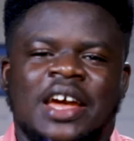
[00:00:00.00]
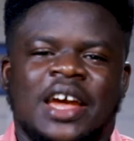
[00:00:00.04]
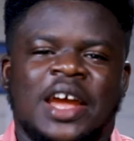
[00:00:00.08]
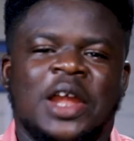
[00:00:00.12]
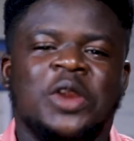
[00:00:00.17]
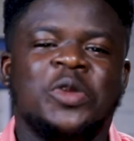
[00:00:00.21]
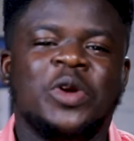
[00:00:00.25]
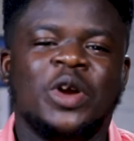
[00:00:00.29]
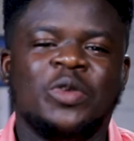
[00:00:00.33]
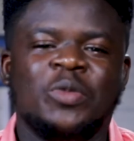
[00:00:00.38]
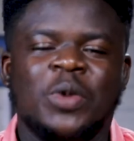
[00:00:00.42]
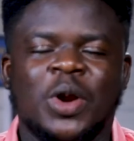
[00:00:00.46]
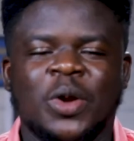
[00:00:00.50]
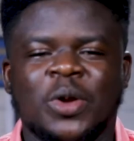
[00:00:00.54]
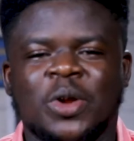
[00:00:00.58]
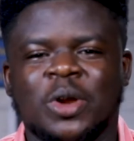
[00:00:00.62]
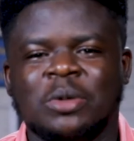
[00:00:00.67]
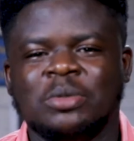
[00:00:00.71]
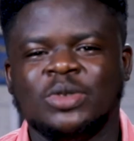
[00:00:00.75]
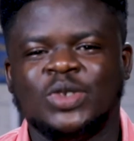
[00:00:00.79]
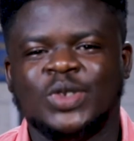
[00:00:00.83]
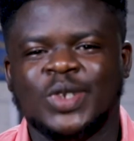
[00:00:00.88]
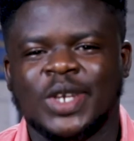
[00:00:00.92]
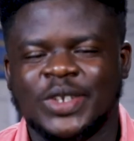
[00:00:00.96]
Hello and
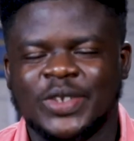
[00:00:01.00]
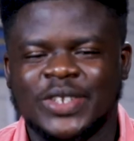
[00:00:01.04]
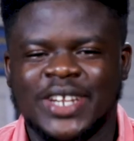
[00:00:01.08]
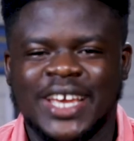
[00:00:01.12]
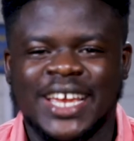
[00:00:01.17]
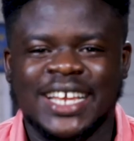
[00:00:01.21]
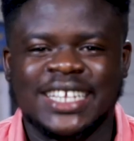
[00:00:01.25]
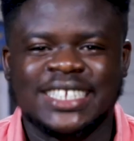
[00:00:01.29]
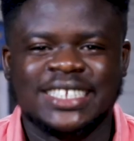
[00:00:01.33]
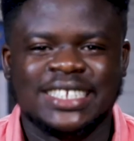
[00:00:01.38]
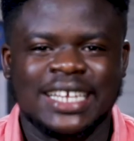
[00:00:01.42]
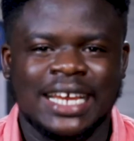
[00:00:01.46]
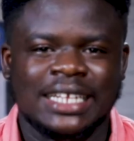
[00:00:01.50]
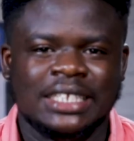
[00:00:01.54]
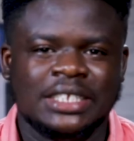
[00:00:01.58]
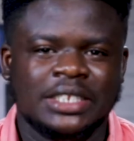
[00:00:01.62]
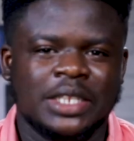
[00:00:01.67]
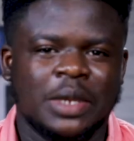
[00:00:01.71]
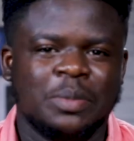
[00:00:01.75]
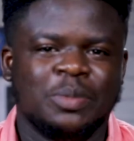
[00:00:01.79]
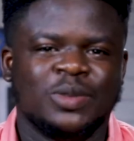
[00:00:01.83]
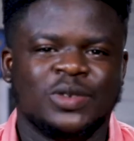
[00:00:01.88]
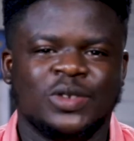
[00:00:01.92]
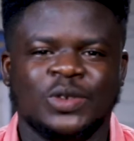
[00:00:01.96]
welcome to another
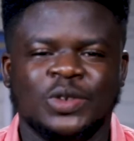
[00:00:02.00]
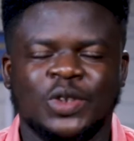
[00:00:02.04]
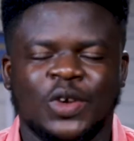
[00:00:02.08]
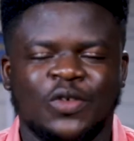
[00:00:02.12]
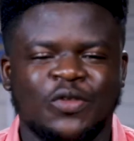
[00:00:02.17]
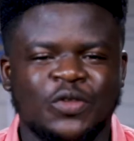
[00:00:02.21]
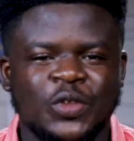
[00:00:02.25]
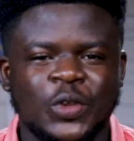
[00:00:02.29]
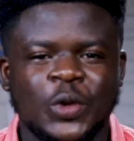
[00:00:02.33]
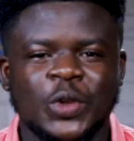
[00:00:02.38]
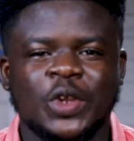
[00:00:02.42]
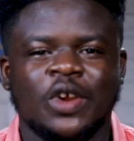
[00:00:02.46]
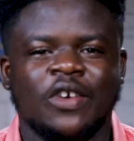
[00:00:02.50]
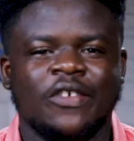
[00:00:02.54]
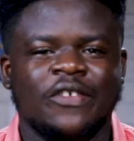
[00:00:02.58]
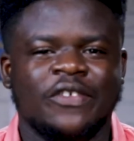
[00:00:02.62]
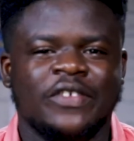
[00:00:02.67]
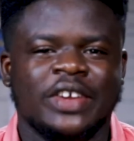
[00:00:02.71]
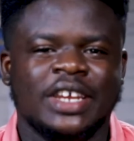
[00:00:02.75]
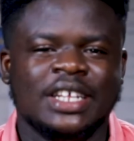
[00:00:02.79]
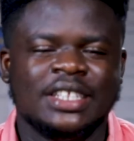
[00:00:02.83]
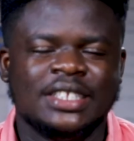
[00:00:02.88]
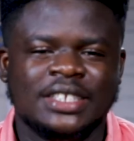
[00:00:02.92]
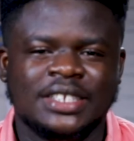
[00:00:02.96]
exciting episode of Know Your
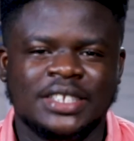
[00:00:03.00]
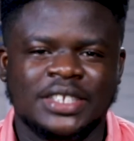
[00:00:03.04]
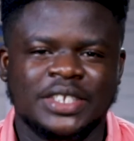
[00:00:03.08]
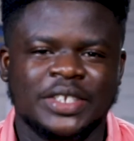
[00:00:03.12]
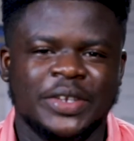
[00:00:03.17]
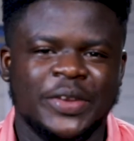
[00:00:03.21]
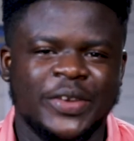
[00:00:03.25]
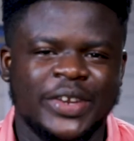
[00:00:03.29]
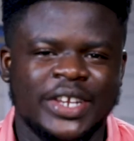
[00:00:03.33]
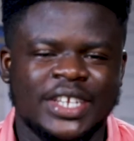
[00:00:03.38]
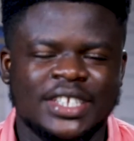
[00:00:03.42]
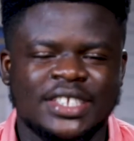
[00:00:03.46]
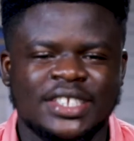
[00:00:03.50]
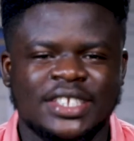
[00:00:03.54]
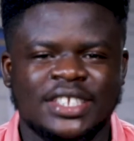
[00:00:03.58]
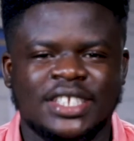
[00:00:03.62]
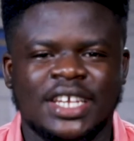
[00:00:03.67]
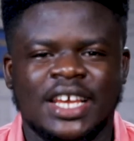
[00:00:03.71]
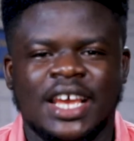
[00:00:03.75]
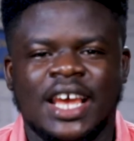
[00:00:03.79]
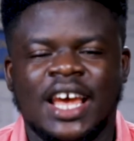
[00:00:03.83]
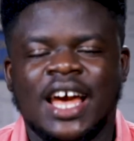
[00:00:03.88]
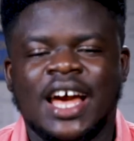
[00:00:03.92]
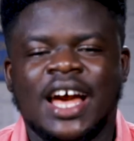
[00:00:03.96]
Faith series.
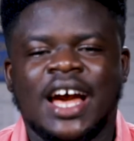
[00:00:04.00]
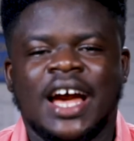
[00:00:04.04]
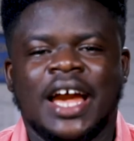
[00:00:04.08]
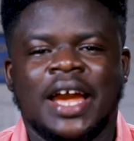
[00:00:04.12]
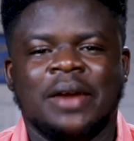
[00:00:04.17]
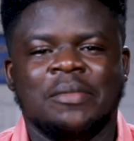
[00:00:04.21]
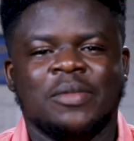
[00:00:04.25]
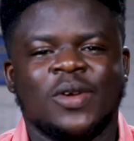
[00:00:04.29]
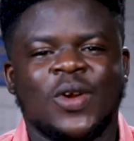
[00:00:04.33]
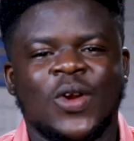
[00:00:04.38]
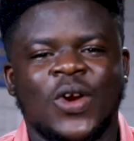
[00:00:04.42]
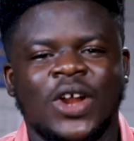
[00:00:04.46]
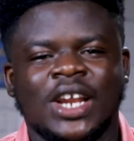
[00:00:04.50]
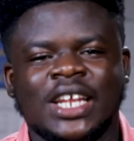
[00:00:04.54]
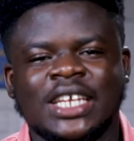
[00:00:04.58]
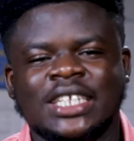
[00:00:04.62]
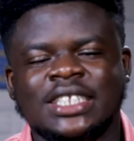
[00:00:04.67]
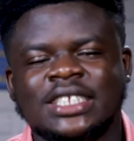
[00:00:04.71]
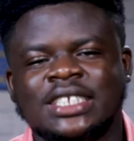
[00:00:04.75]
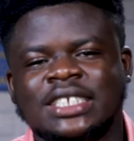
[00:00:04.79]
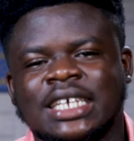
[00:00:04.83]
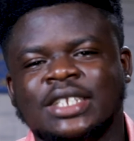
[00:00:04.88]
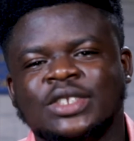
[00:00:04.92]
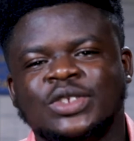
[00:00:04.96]
I'm
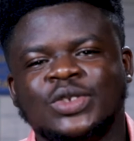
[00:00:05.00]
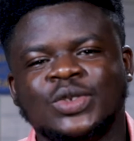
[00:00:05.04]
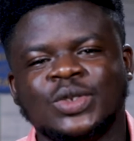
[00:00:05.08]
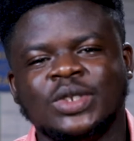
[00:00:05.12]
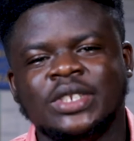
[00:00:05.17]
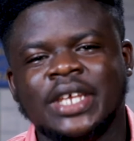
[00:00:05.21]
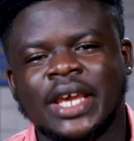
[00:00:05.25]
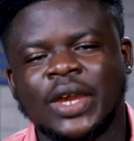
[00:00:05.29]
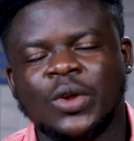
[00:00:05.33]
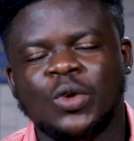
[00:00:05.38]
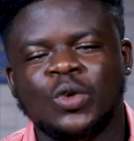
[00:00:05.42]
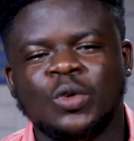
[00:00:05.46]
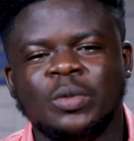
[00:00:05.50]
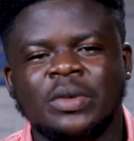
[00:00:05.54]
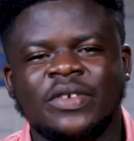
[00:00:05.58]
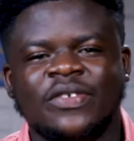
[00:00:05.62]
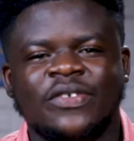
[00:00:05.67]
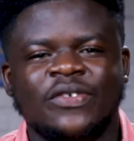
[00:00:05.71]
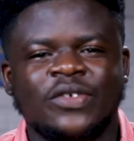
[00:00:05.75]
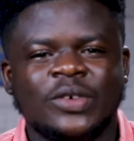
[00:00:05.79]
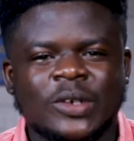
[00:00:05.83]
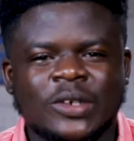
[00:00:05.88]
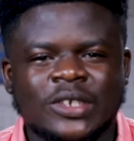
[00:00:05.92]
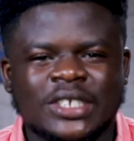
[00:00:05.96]
Collins and today we'll be
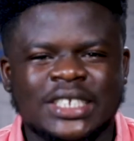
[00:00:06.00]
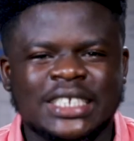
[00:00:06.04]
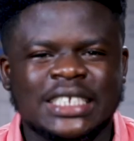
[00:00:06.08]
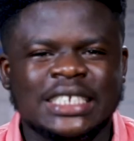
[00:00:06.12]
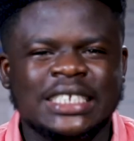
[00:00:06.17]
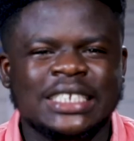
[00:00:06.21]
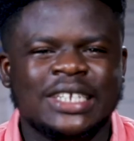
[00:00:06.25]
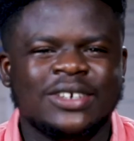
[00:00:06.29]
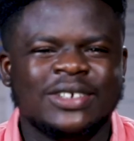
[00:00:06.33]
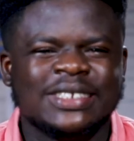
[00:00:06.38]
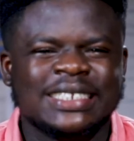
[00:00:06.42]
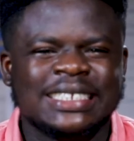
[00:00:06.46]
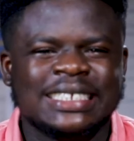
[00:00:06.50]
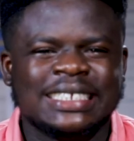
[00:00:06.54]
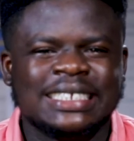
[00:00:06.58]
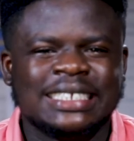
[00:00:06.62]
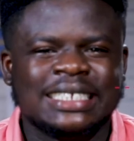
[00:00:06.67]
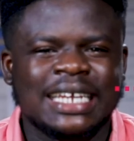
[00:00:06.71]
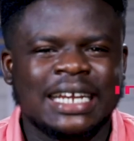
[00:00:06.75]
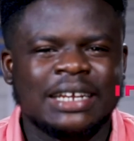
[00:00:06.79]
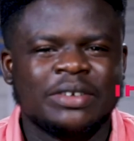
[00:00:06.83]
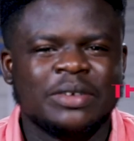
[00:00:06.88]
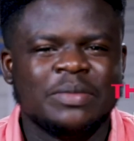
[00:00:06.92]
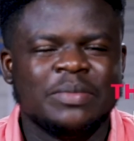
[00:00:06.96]
focusing on the
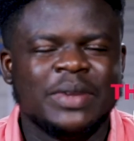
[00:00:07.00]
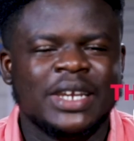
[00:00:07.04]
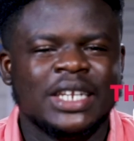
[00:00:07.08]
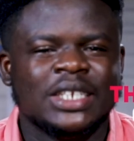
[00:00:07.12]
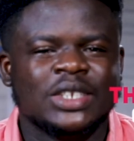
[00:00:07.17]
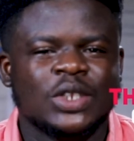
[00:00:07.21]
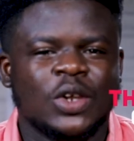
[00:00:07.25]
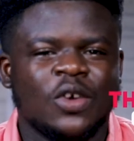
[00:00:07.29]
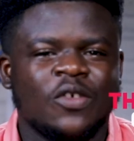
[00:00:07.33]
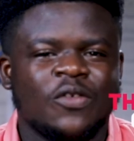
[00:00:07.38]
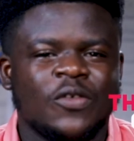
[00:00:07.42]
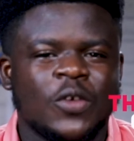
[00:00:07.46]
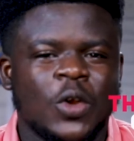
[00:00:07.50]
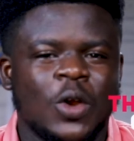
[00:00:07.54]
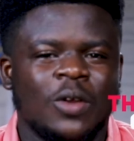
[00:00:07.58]
sacrament of